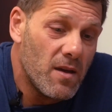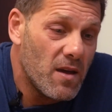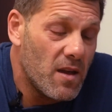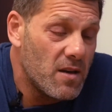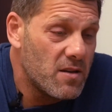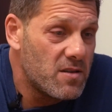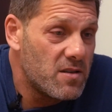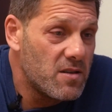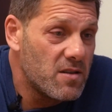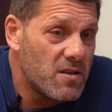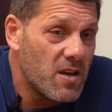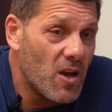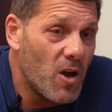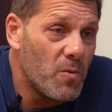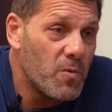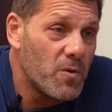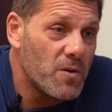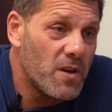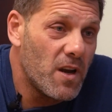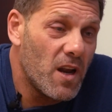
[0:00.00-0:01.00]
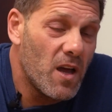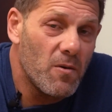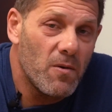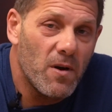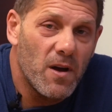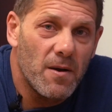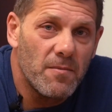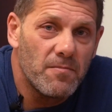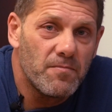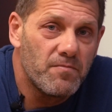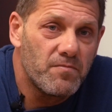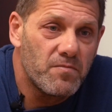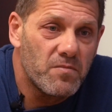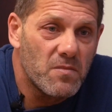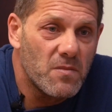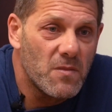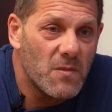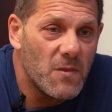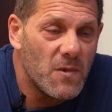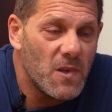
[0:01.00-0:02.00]
and it's just helping, you know,
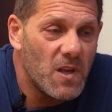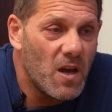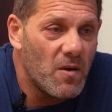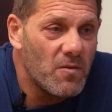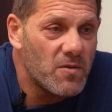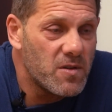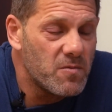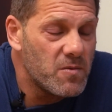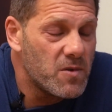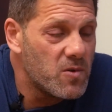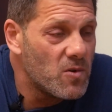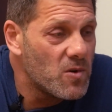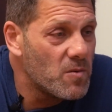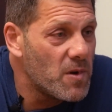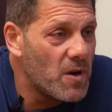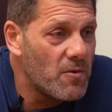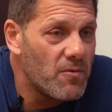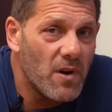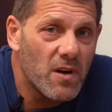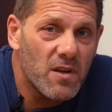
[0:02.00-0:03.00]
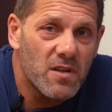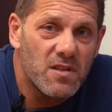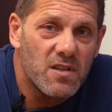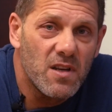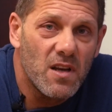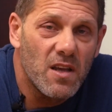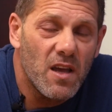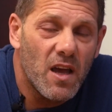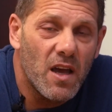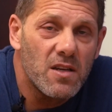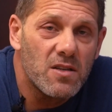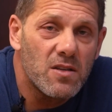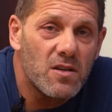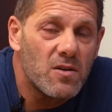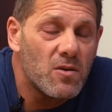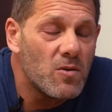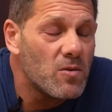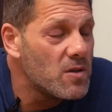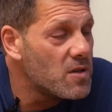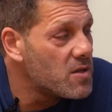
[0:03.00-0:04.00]
you know, obviously we're talking about reconciliation
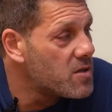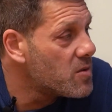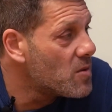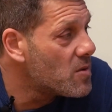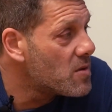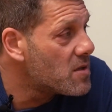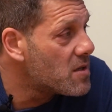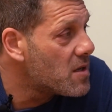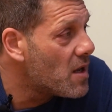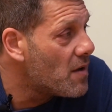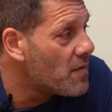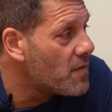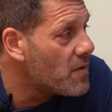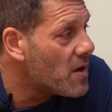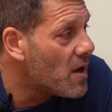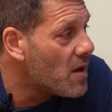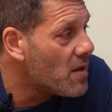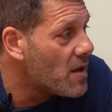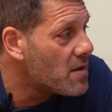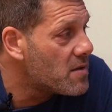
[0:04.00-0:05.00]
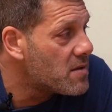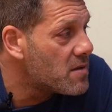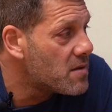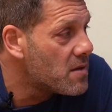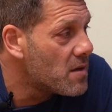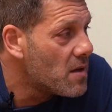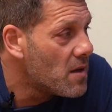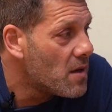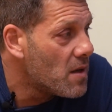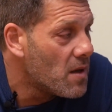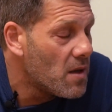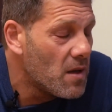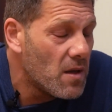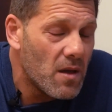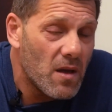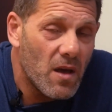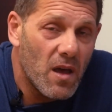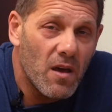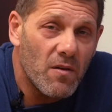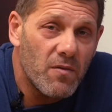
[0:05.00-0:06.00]
and all this sort of stuff, you know, that's,
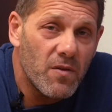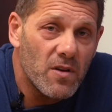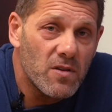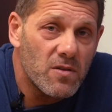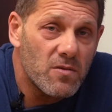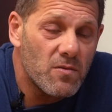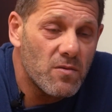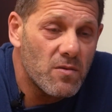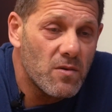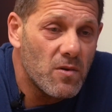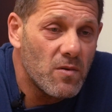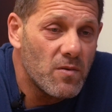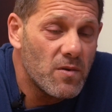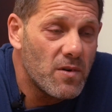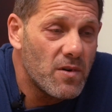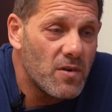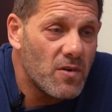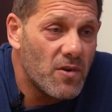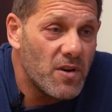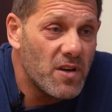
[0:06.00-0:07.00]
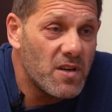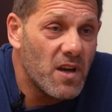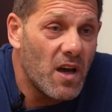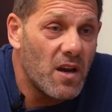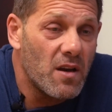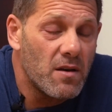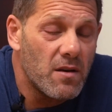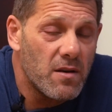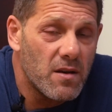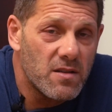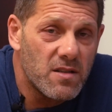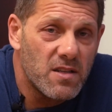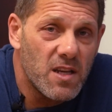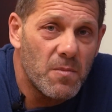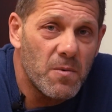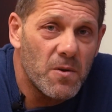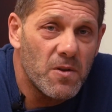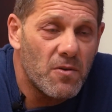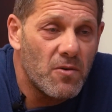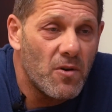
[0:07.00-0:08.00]
AFL's already done a
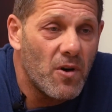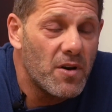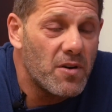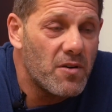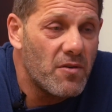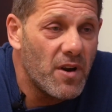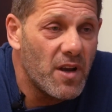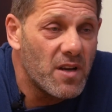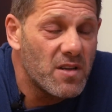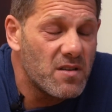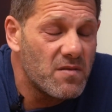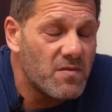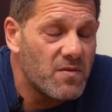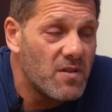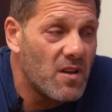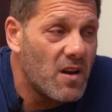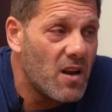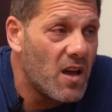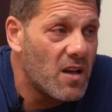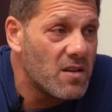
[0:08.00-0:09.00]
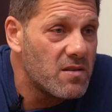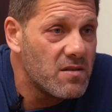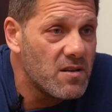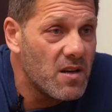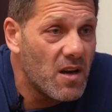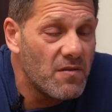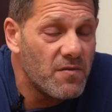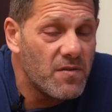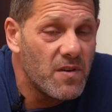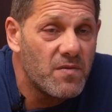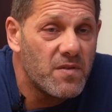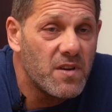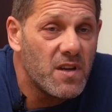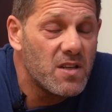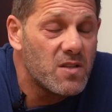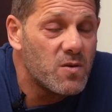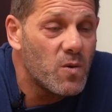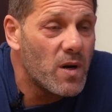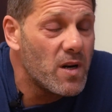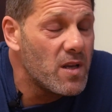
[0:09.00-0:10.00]
step in the right direction for the last, you know,
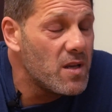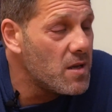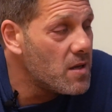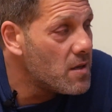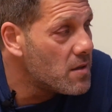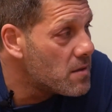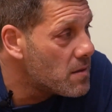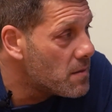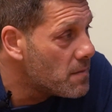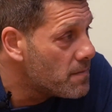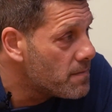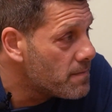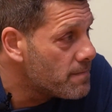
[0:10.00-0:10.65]
15, 20 years.